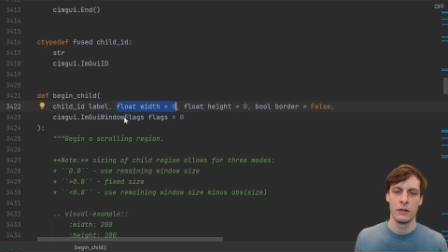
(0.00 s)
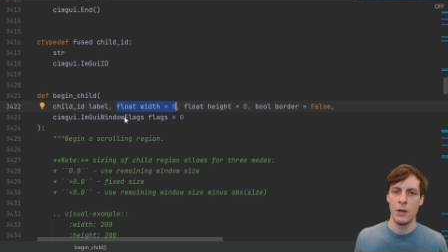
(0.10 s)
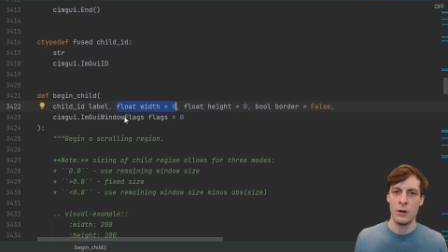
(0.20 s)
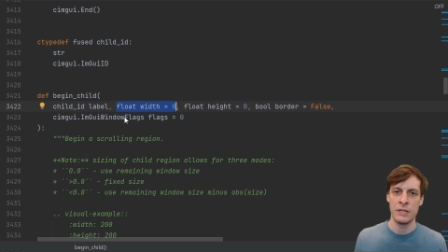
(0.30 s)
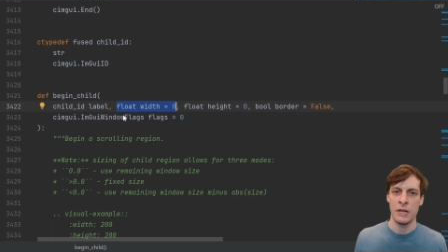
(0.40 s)

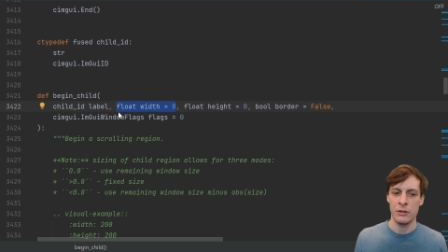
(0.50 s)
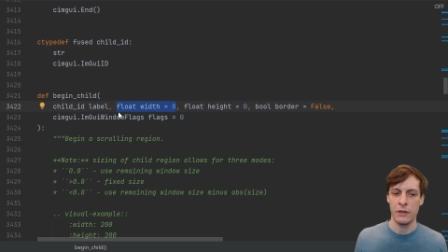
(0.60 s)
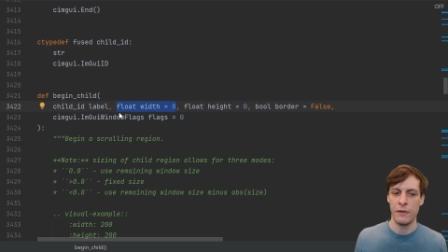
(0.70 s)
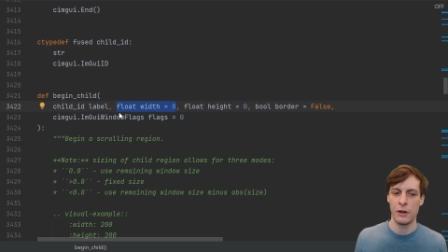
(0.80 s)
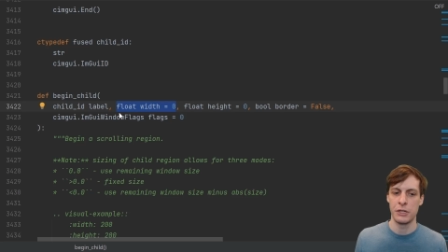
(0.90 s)
Notice here's a
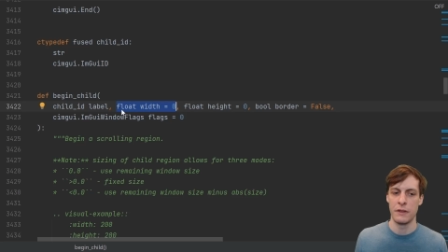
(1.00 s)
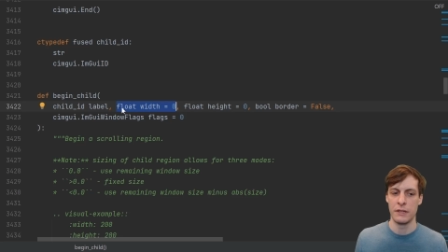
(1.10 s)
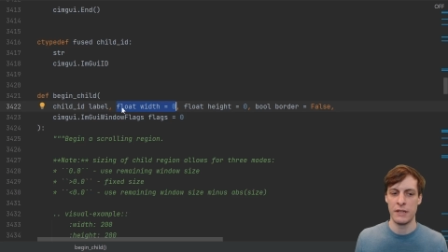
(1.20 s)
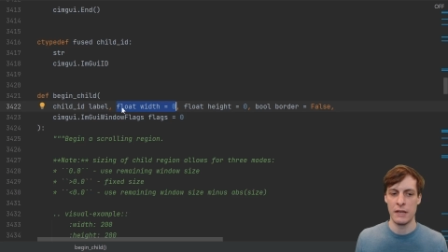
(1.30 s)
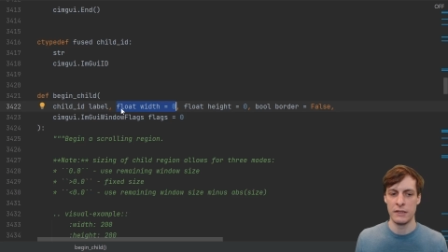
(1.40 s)
function that
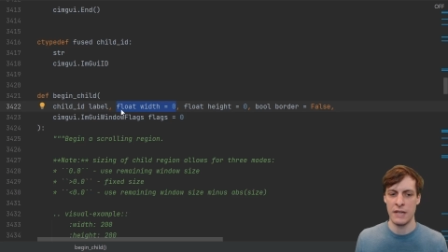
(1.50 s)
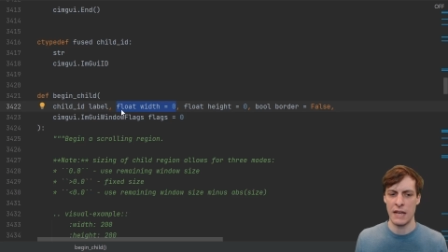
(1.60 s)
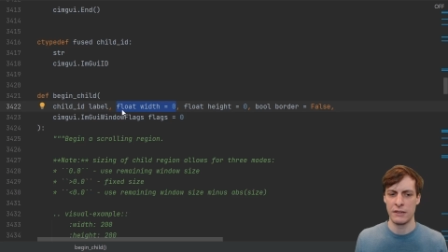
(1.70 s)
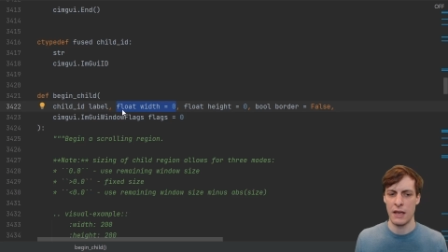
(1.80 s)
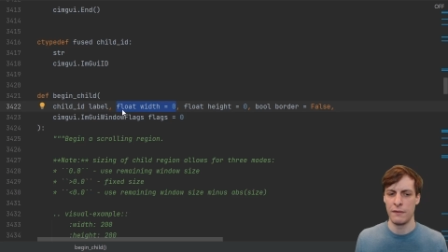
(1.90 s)
says it
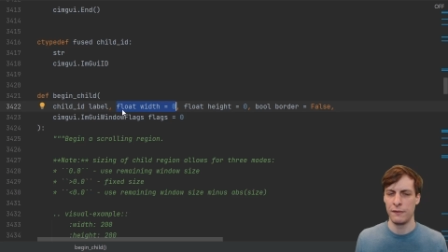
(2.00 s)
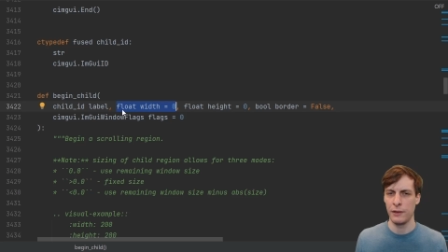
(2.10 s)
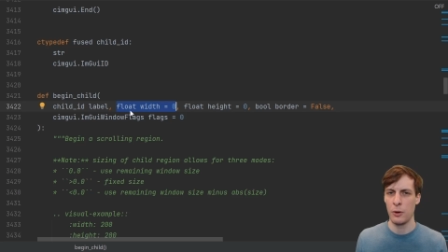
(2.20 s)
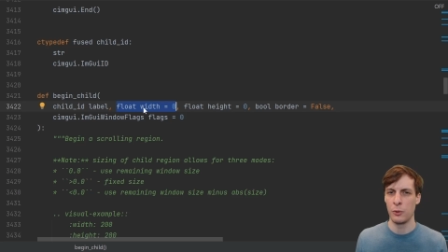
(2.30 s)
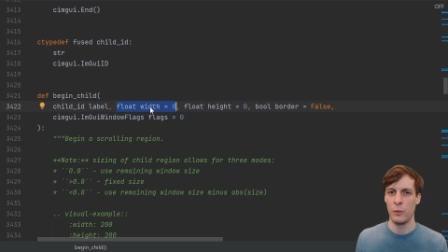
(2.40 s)
takes a
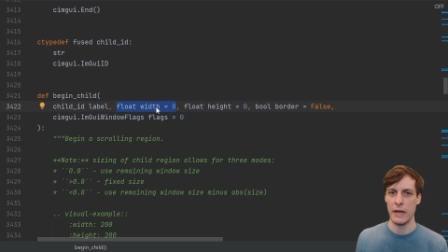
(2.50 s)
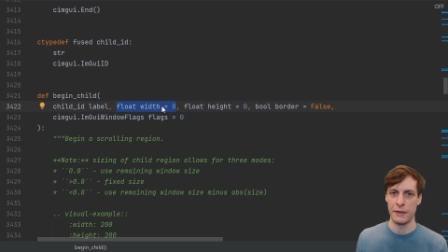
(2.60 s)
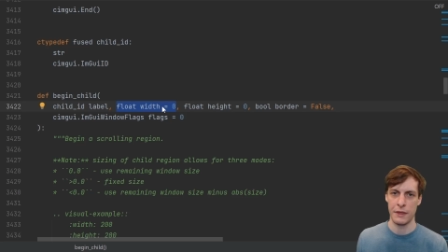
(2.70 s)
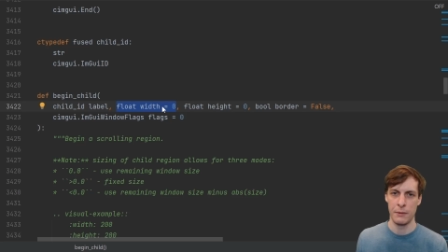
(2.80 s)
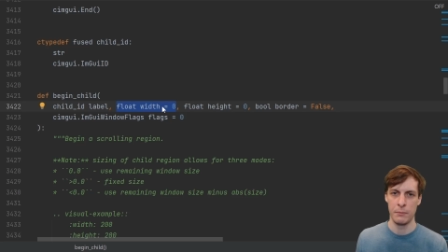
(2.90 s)
float
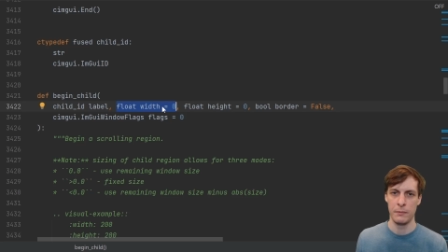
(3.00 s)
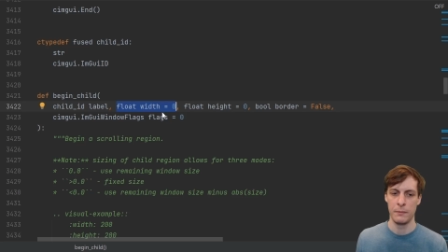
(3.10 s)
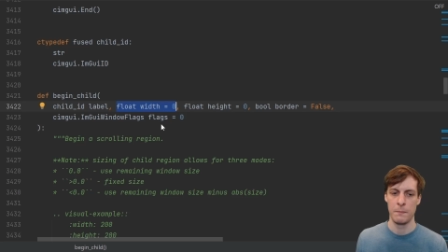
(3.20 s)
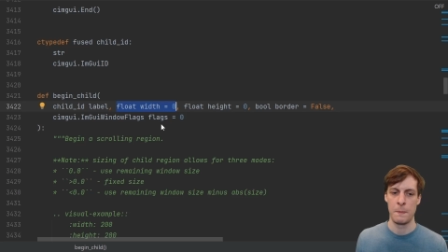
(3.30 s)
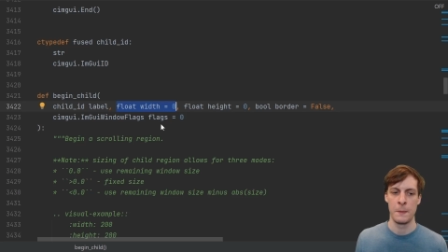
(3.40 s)
width.
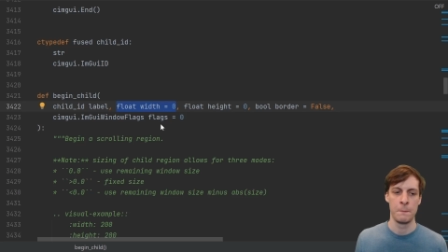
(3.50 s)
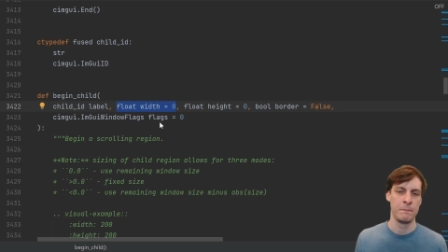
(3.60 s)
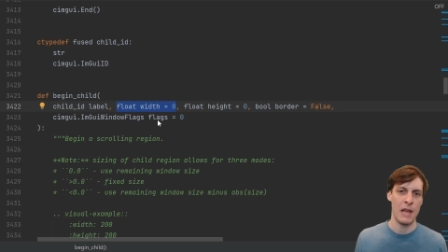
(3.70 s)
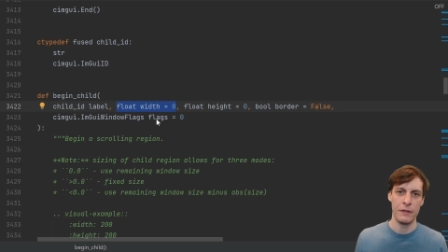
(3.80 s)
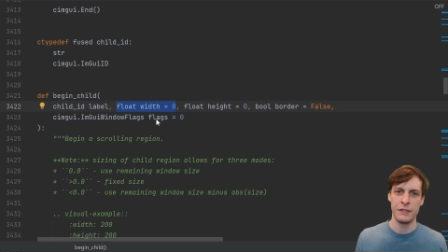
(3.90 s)

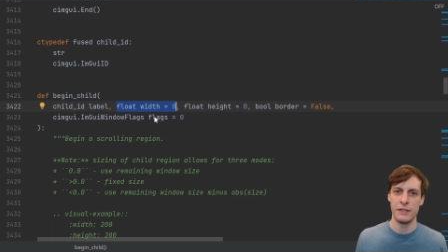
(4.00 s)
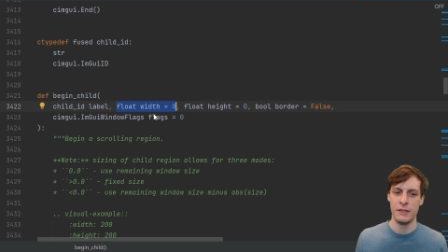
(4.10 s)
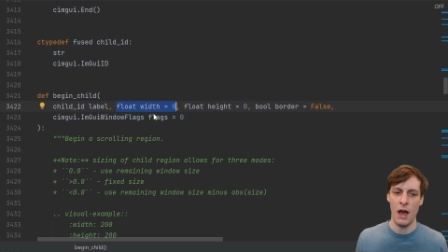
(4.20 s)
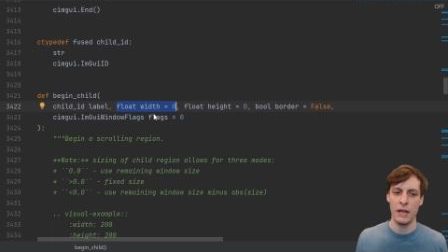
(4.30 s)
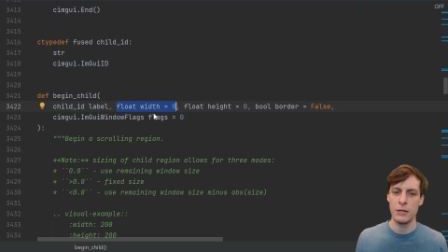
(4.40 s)
Now this is
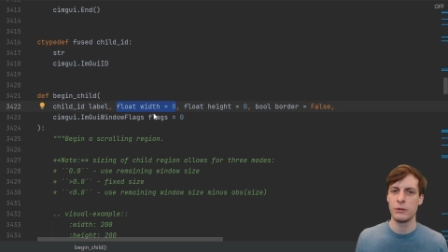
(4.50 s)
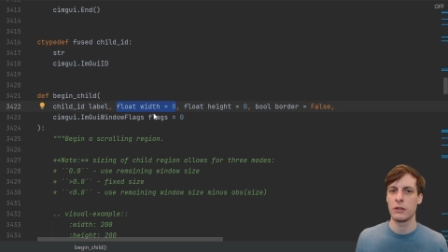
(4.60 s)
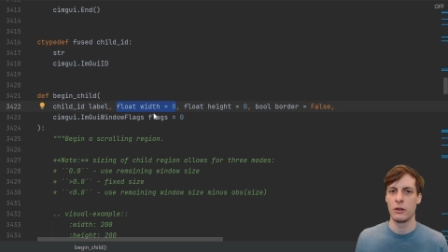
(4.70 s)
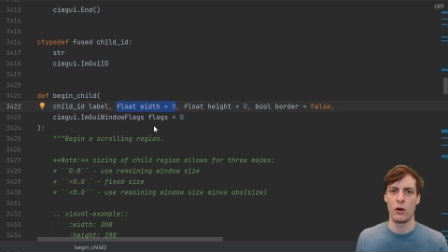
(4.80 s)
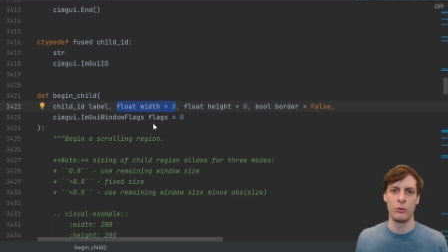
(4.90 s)
not using
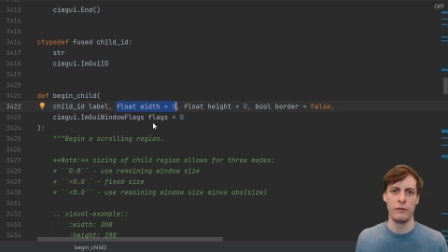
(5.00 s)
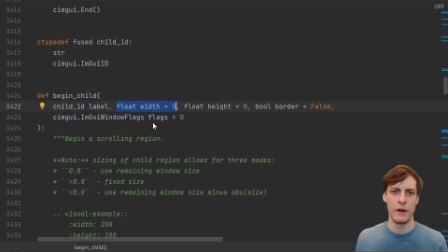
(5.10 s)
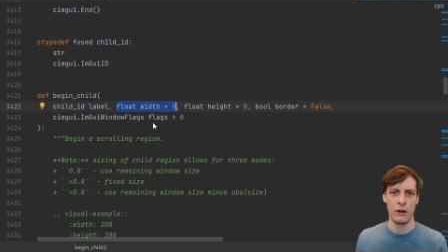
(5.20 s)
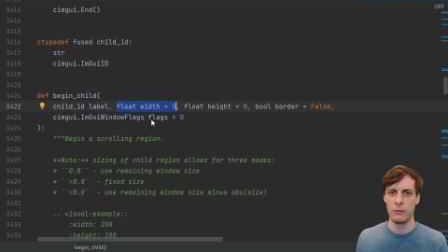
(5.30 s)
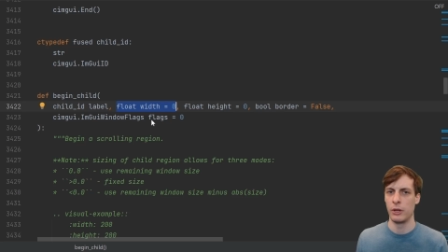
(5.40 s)
the normal
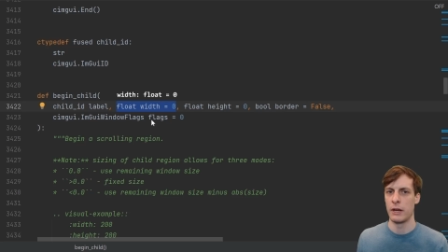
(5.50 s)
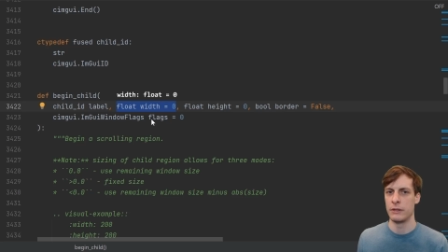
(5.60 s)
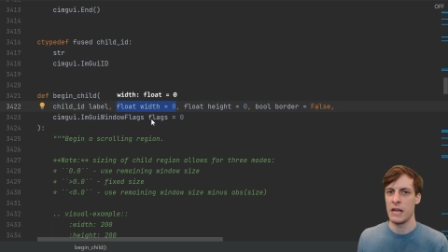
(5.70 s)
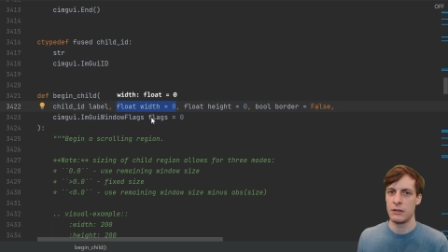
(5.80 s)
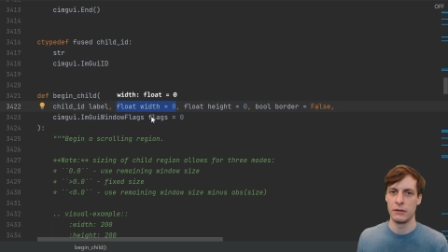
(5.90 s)
variable
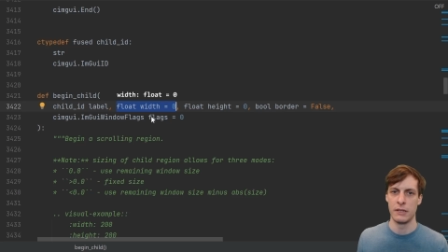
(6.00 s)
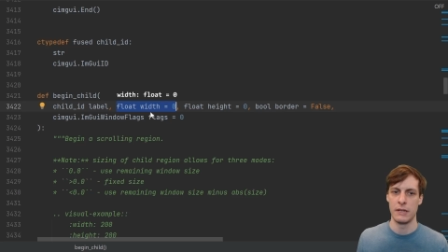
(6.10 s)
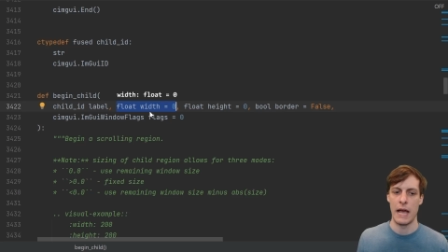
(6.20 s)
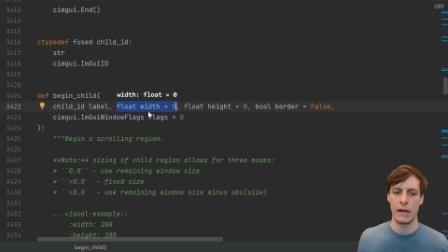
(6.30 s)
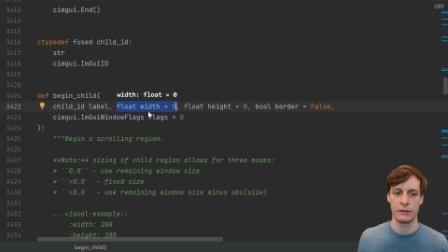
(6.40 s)
annotation
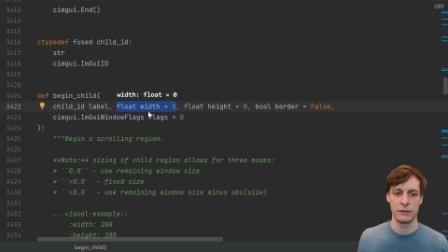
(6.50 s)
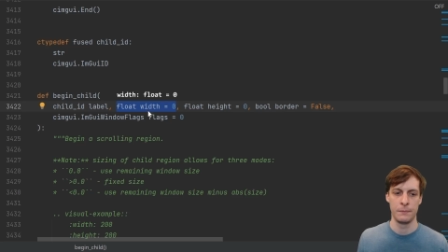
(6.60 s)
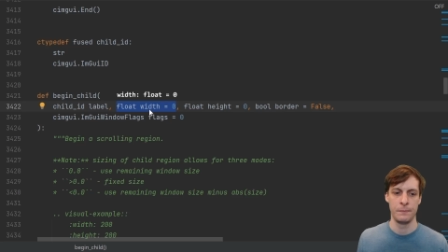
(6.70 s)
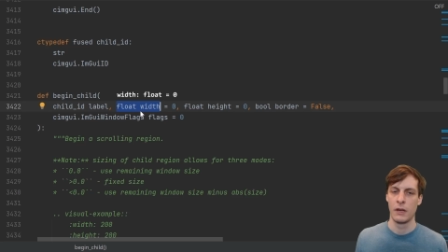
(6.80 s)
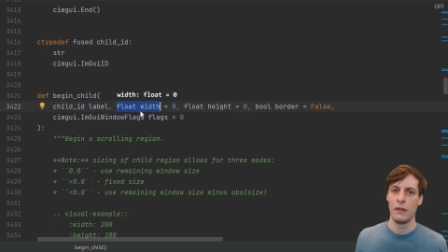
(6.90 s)
syntax.
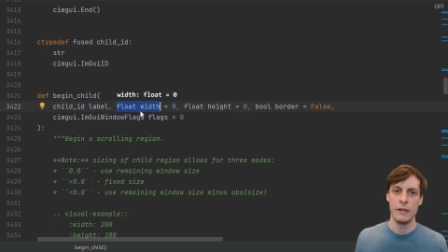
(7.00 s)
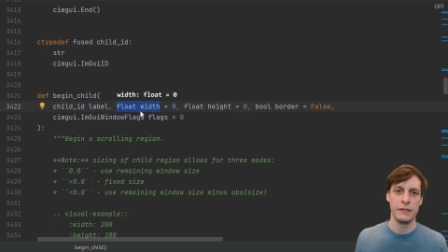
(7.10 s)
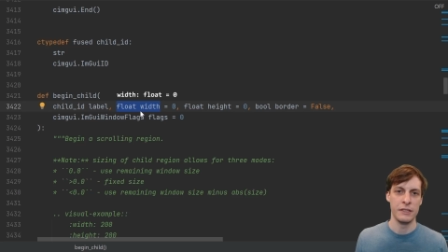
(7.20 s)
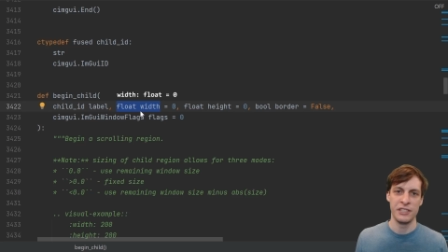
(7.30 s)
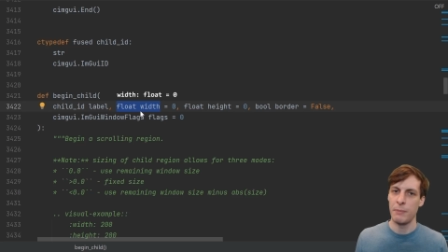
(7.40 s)
This
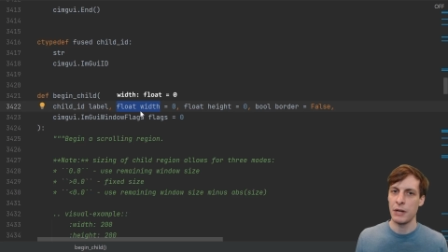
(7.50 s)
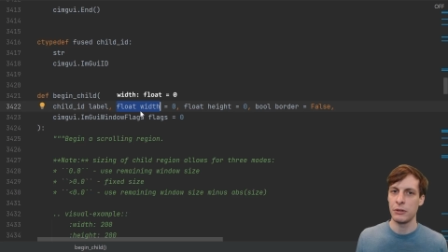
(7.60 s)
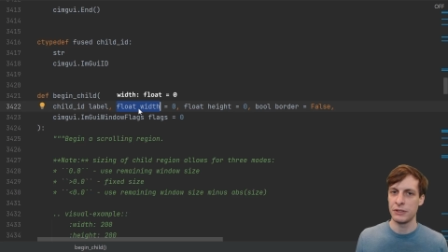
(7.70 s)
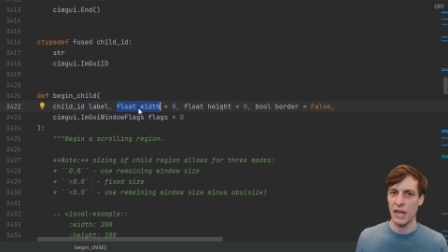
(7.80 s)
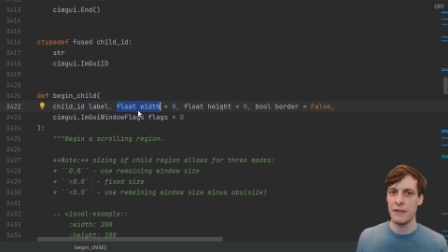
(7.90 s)
is special
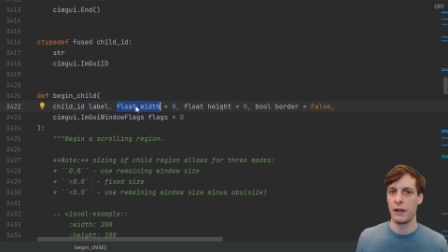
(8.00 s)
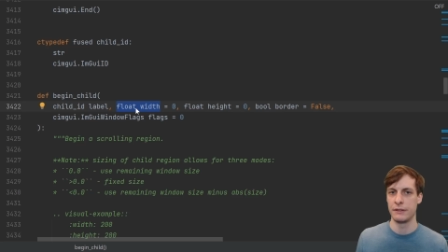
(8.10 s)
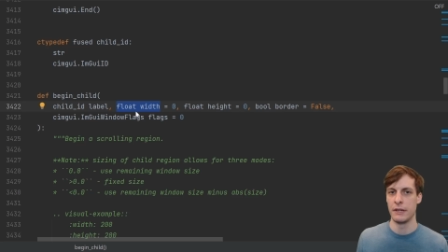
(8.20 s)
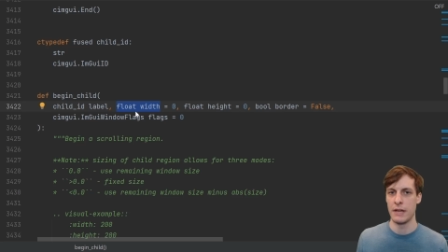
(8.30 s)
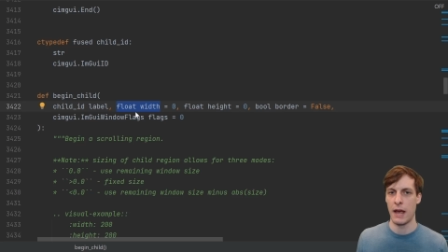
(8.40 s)
Cython
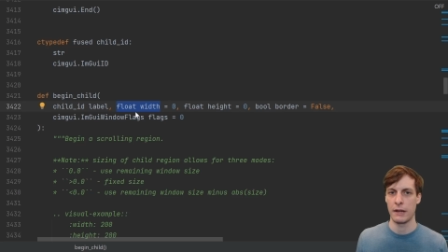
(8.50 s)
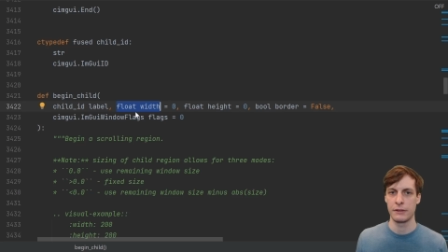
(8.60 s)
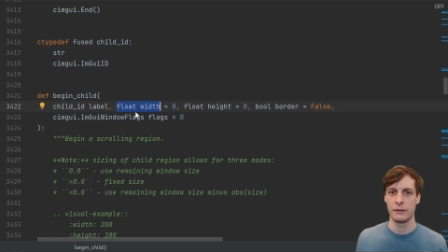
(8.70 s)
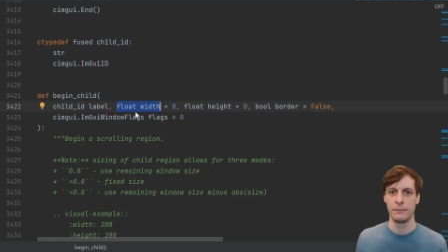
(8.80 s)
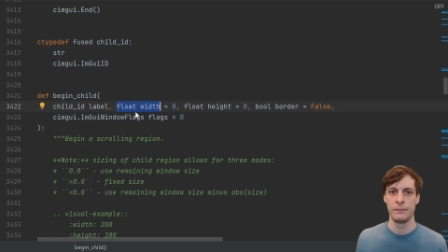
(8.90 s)
syntax.